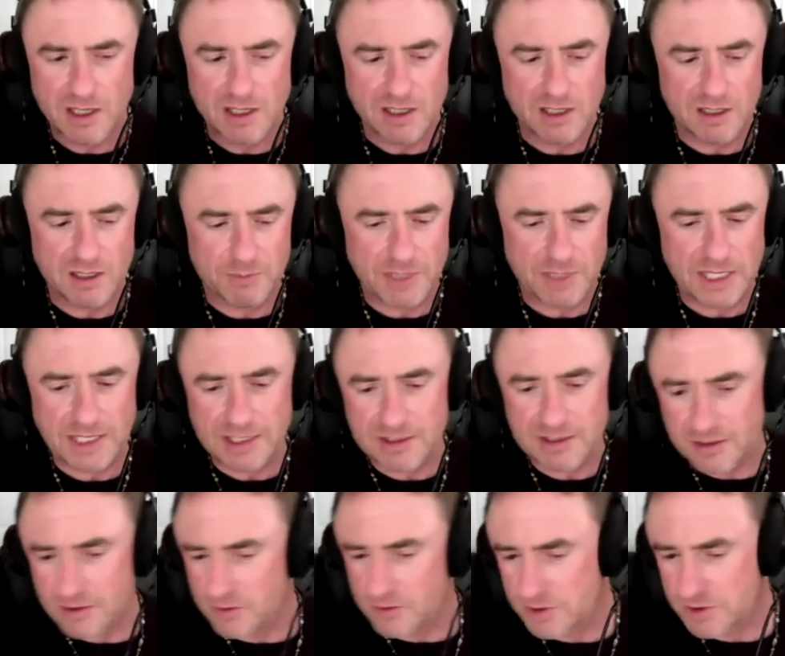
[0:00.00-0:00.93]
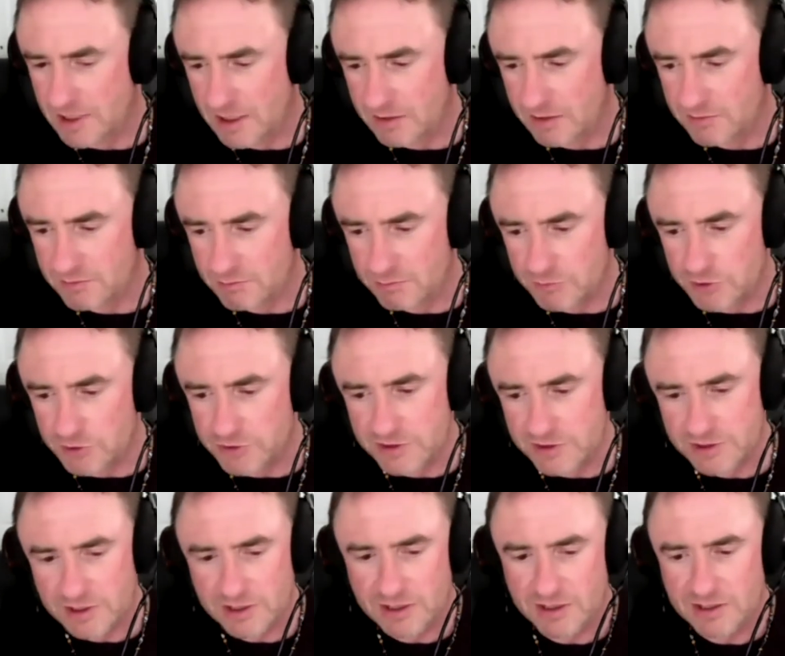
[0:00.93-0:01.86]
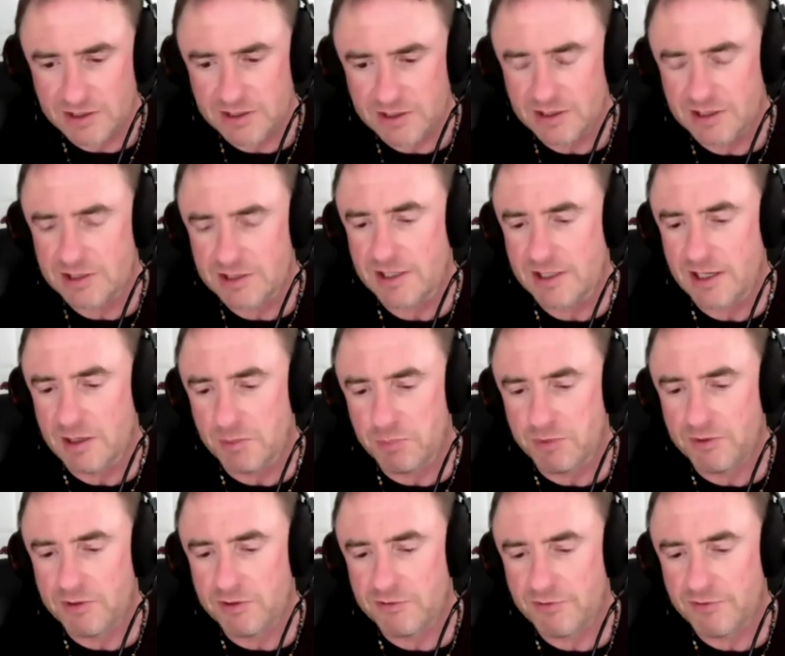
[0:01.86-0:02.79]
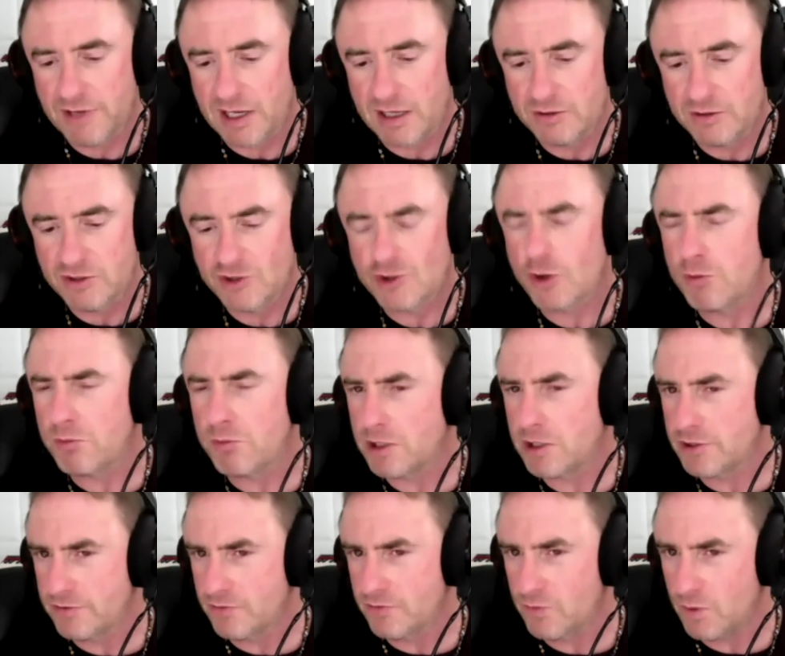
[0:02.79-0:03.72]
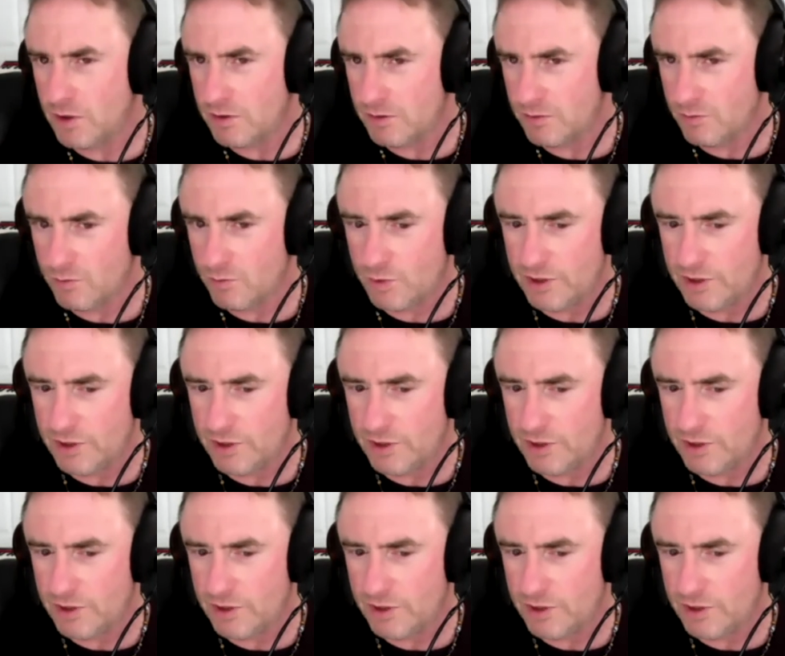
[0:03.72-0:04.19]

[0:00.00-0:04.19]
Uh, my idea was that music is an example of how so much of what we